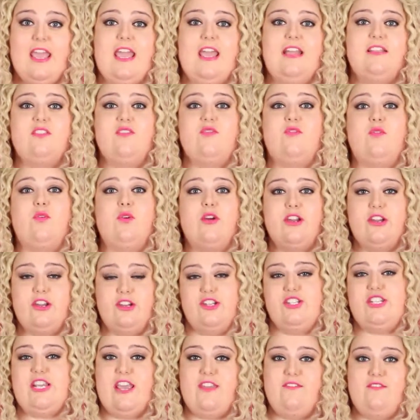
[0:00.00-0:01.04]
It's for your
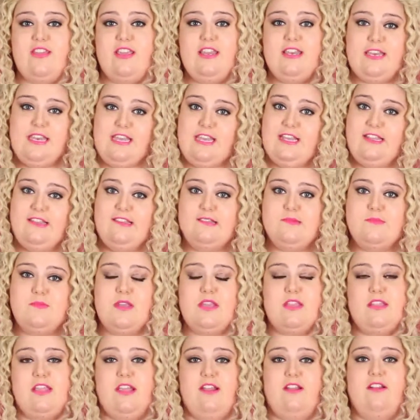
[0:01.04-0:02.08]
shaving needs,
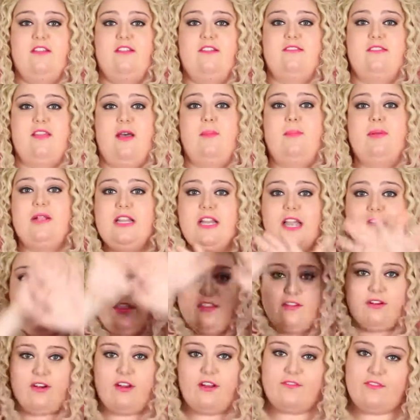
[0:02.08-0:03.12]
but there's a
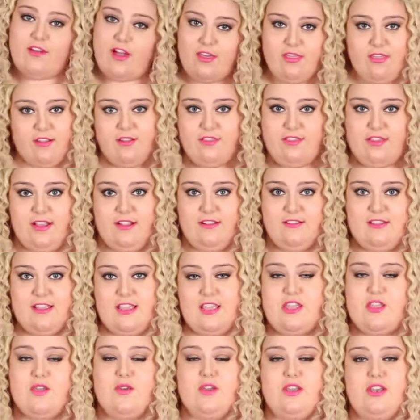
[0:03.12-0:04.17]
plethora of other things
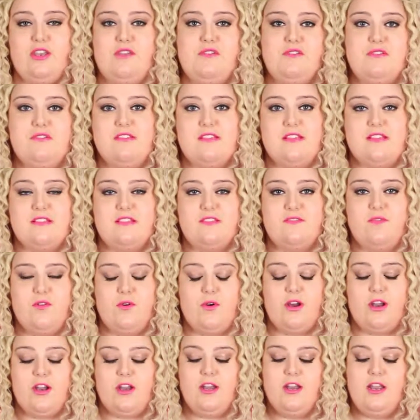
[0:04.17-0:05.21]
that you can use this
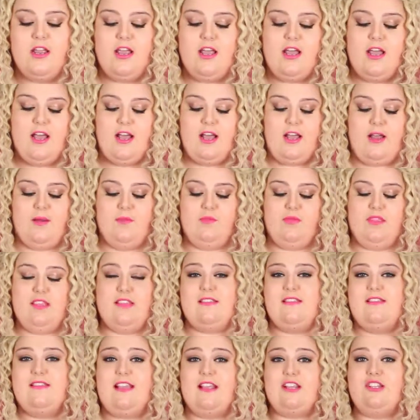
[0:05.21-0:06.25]
for. Um,
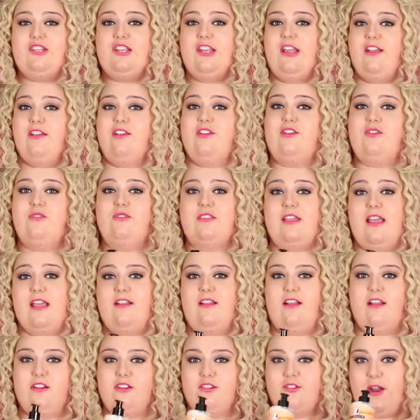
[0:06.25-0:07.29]
this is actually our new
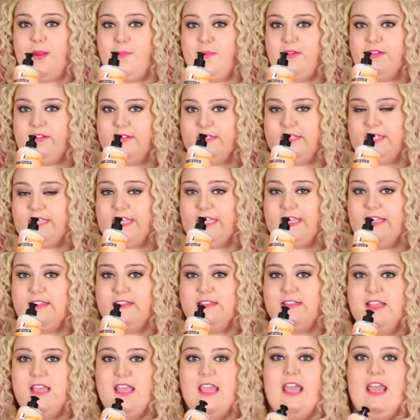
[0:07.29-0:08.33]
scent, our tropical
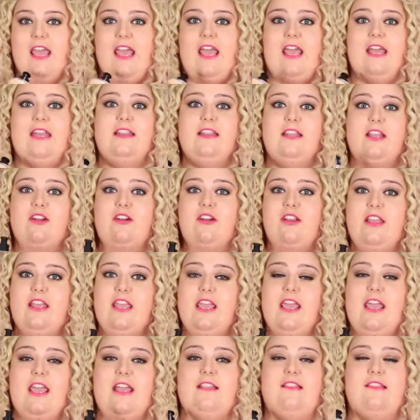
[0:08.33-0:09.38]
teas, and
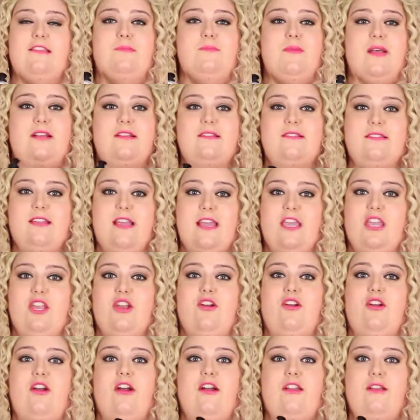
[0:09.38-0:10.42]
literally it smells like
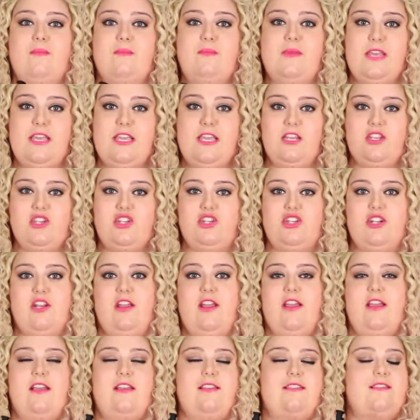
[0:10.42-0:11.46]
you're on a beach
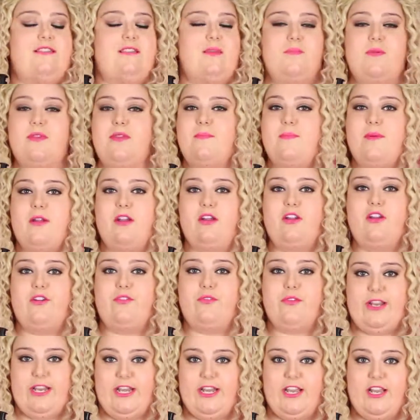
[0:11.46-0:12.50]
sipping a
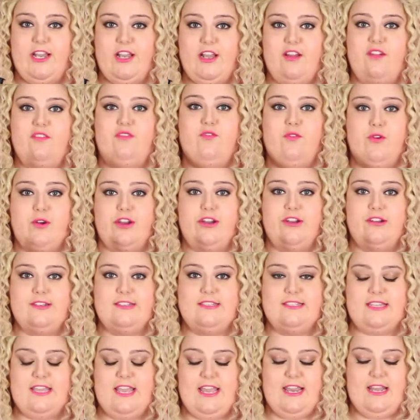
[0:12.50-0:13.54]
margarita for your
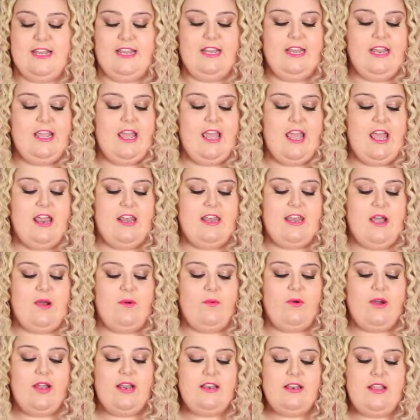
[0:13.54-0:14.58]
skin. Now,
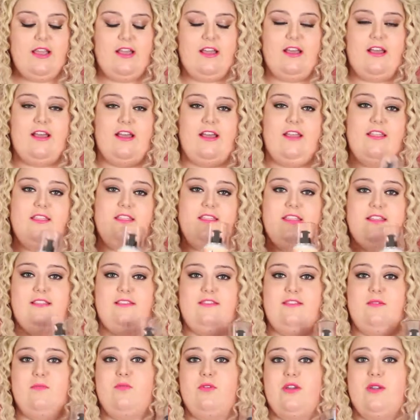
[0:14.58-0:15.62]
what uh, this
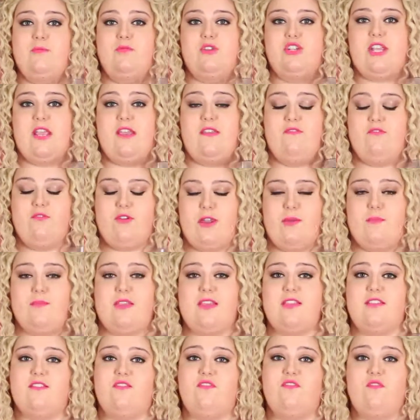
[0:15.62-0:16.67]
Supreme Shave Cream
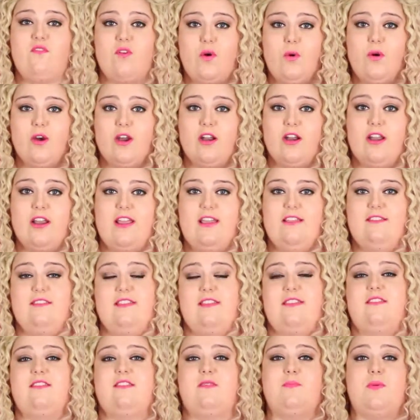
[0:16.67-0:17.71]
is for is
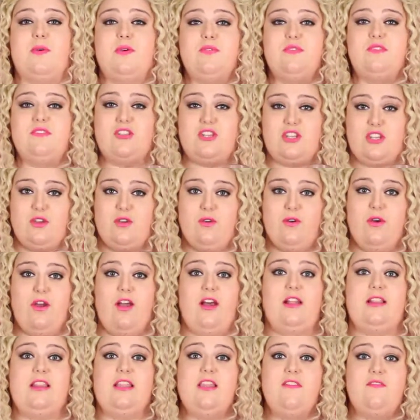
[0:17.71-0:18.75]
it's supposed to
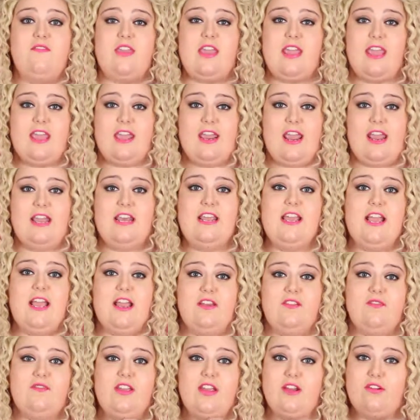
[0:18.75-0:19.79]
alleviate any
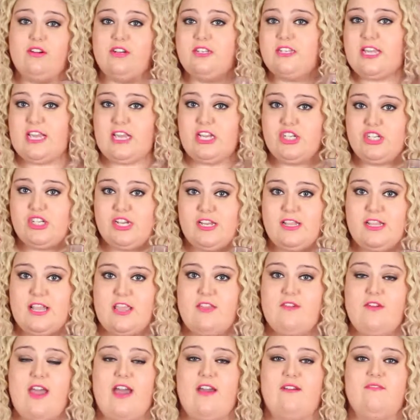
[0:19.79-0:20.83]
kind of irritation
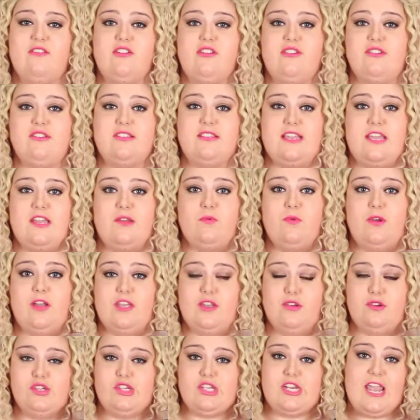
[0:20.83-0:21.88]
that you have in your skin while
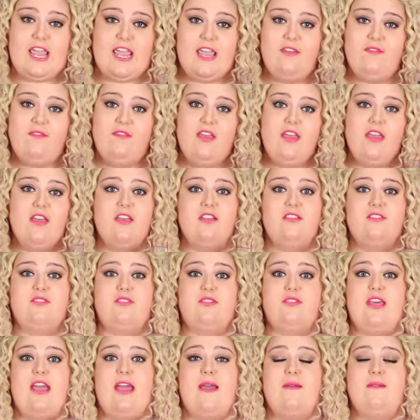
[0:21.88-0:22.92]
you shave.
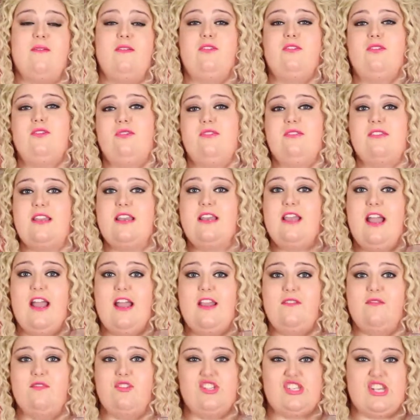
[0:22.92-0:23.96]
So, that includes any
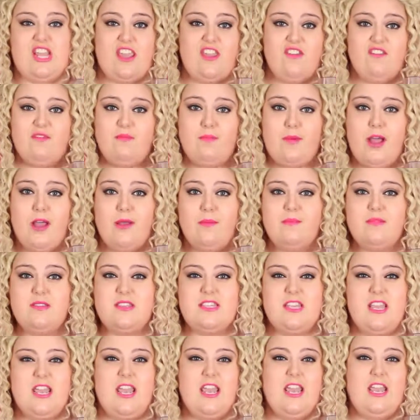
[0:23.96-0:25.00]
kind of shave
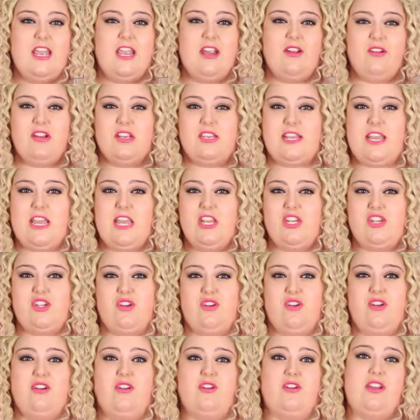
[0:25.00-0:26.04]
bumps,
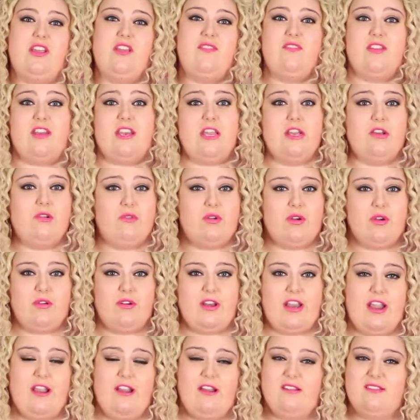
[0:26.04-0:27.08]
irritation, or even
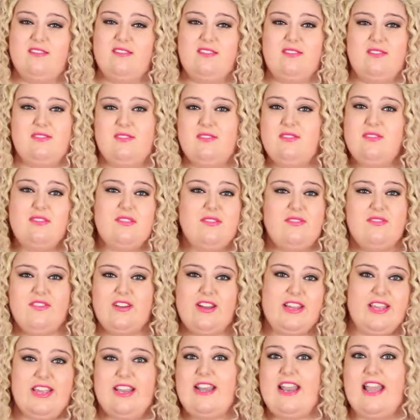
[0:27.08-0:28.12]
ingrown hairs, because those are
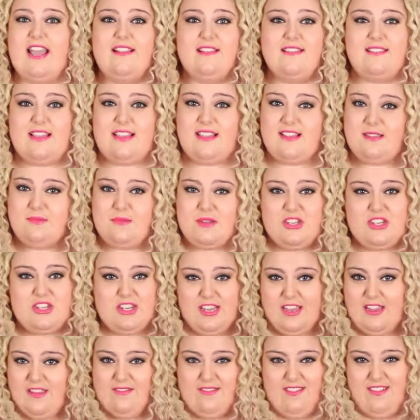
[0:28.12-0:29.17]
freaking nasty,
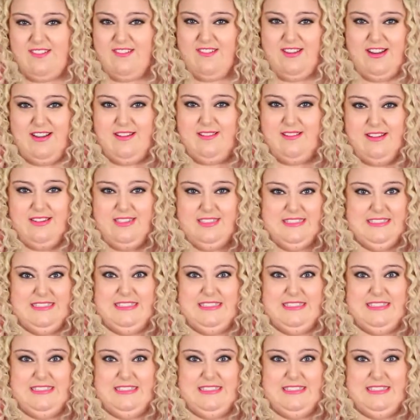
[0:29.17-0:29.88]
especially if they're in